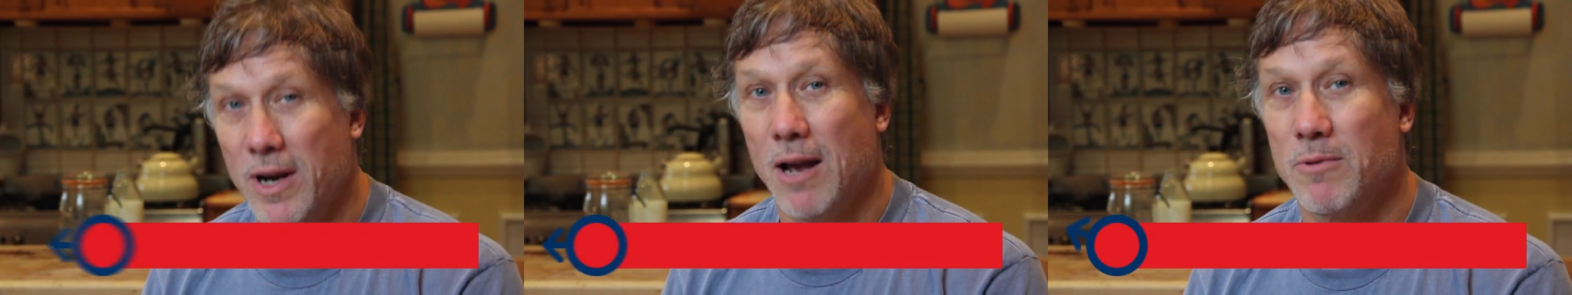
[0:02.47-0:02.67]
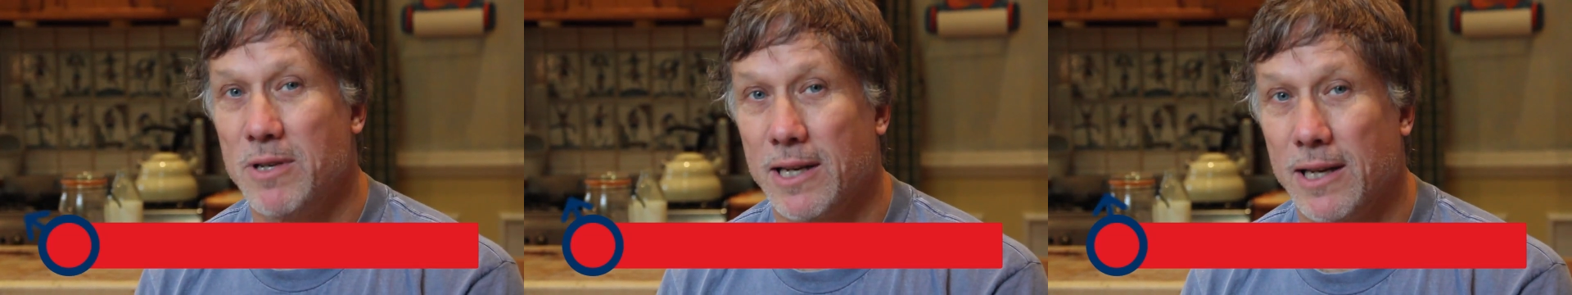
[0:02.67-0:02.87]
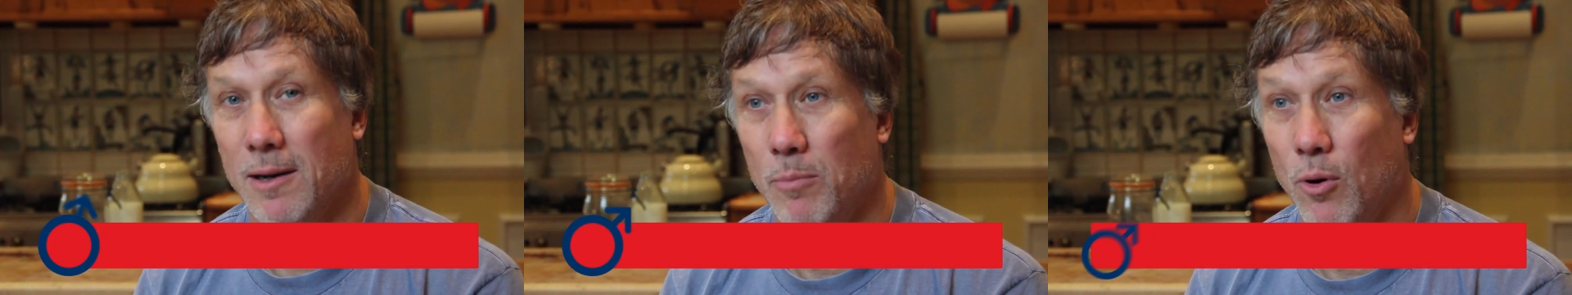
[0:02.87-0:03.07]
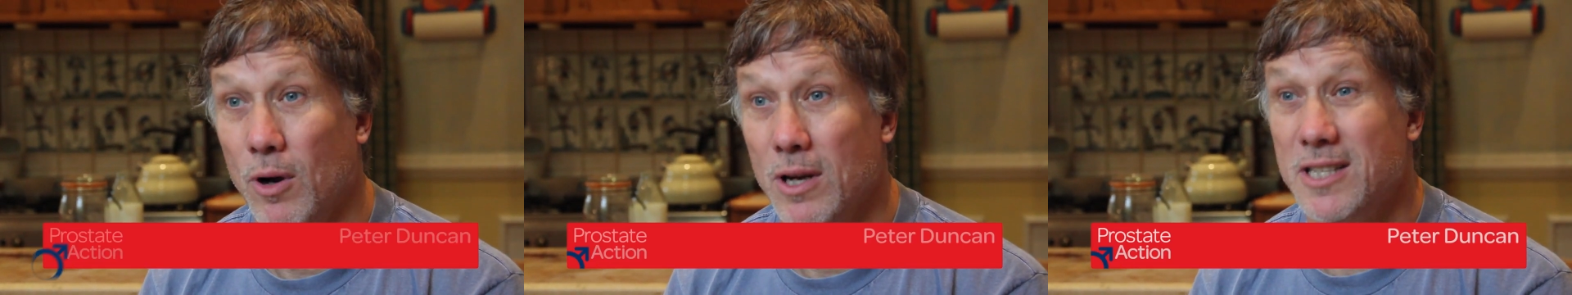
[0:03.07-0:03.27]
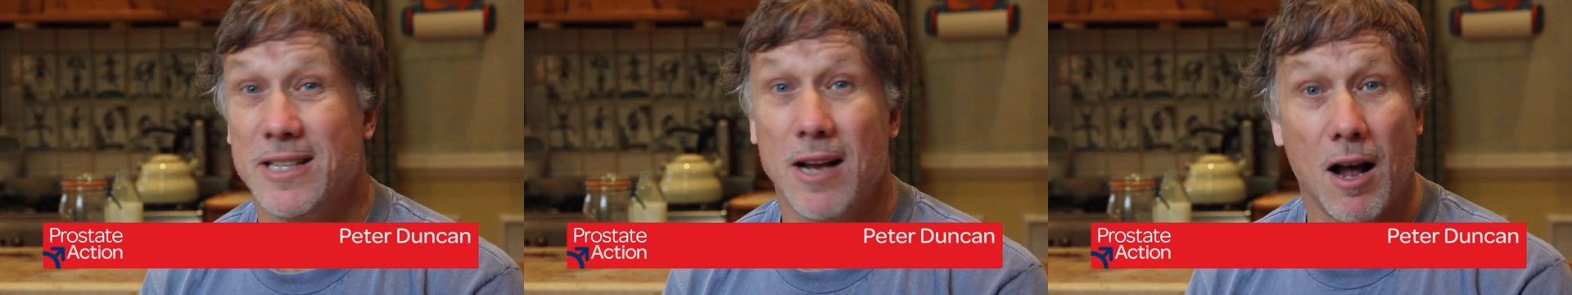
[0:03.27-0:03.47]
I was a little
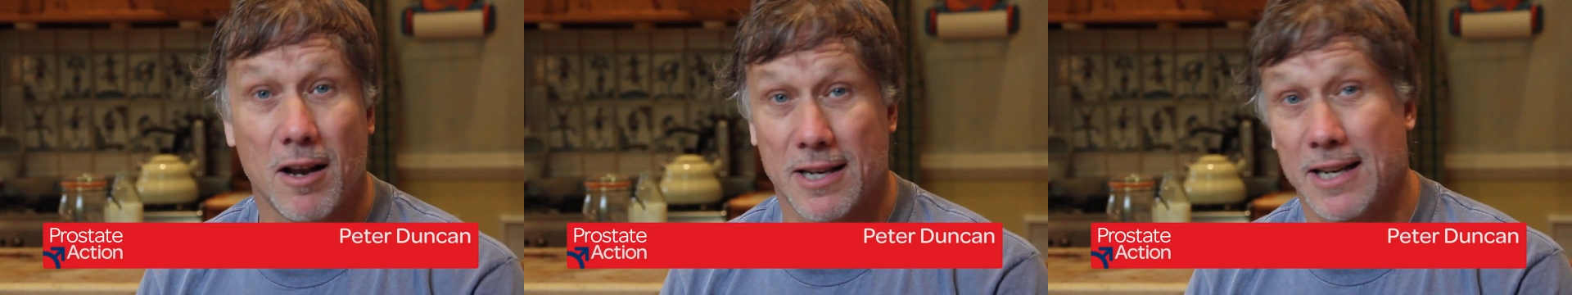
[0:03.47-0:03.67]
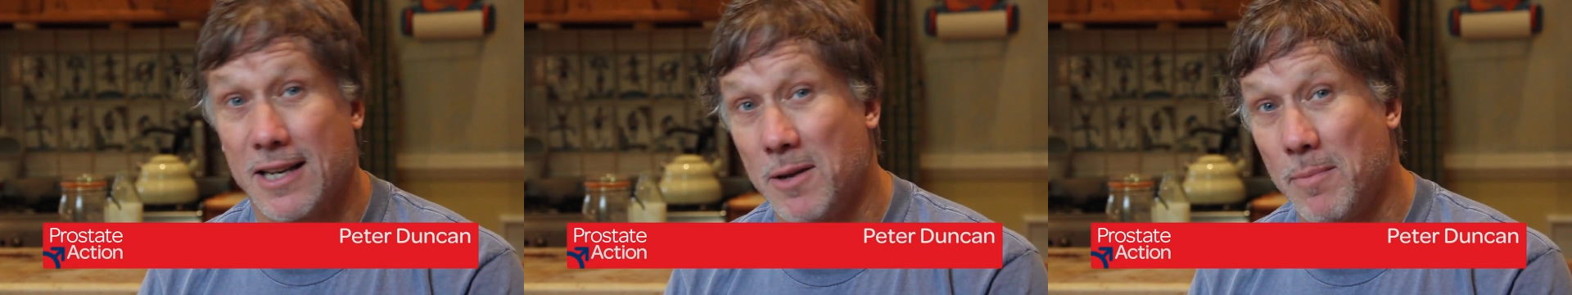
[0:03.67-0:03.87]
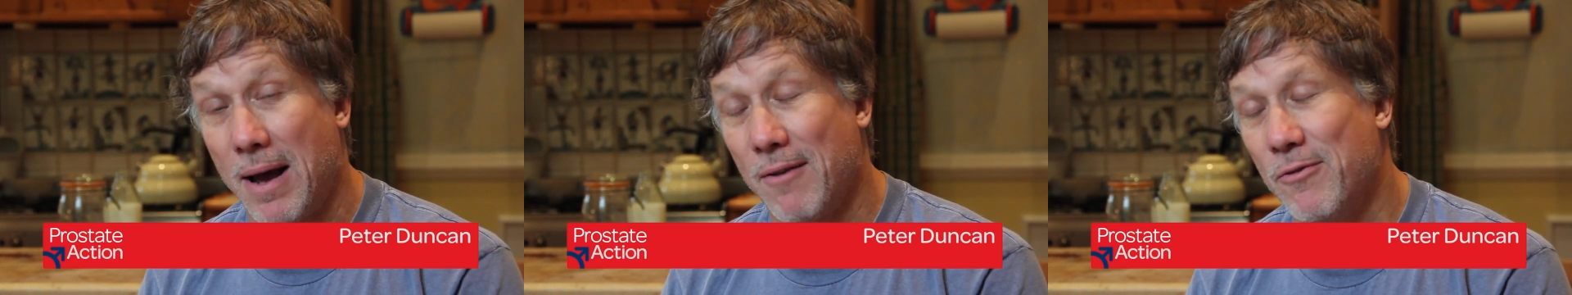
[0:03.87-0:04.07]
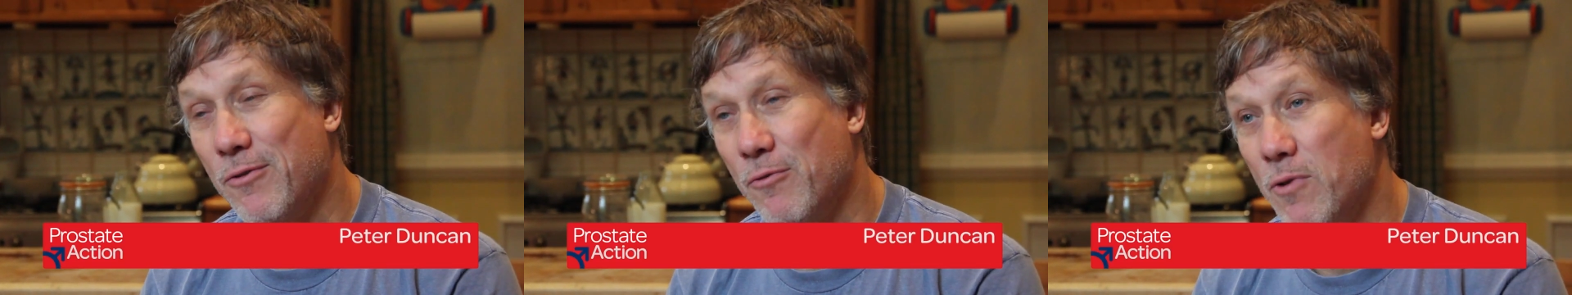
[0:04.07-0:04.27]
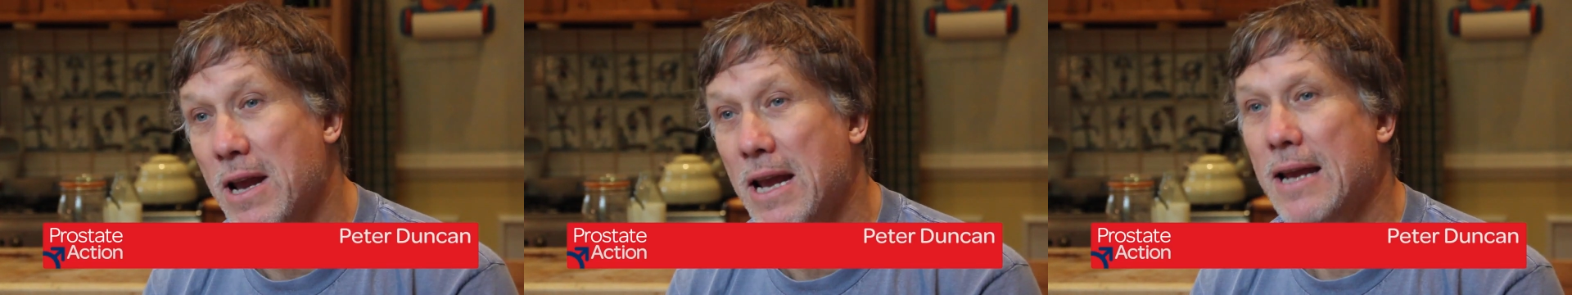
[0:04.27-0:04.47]
boy, starting at about
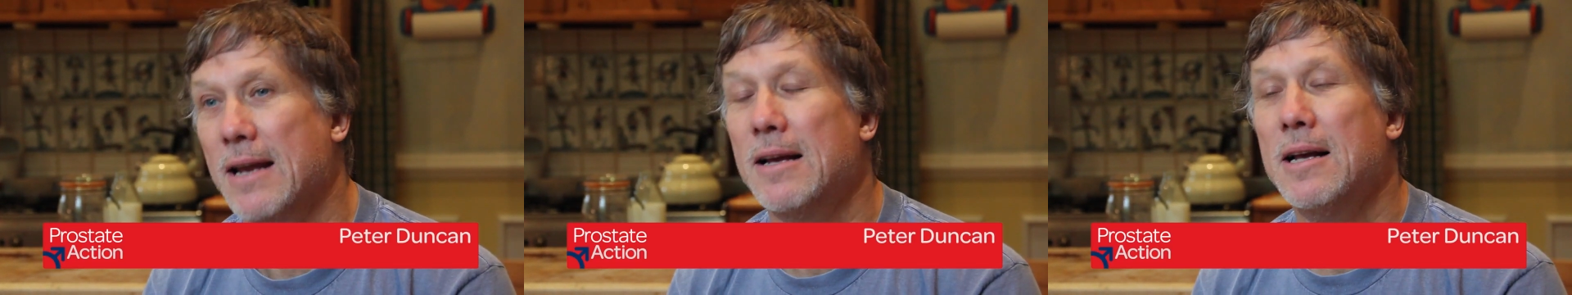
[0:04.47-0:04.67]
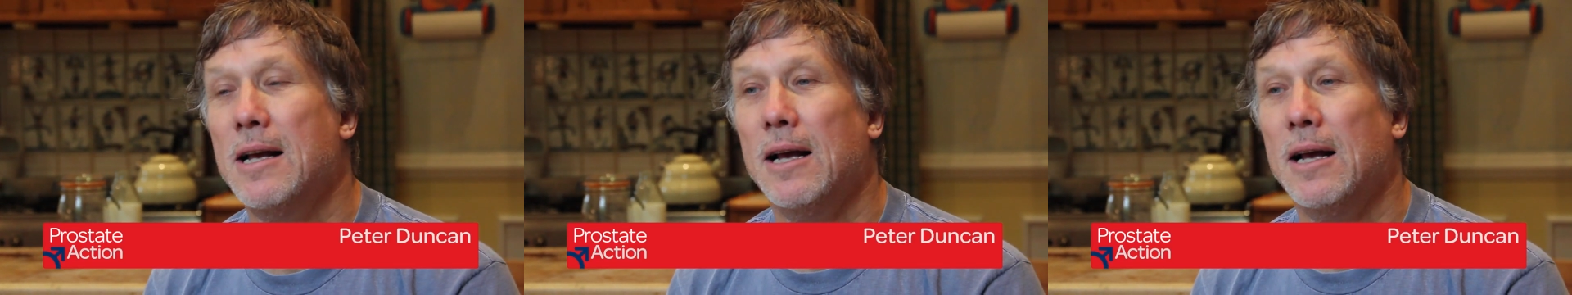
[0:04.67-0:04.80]
3,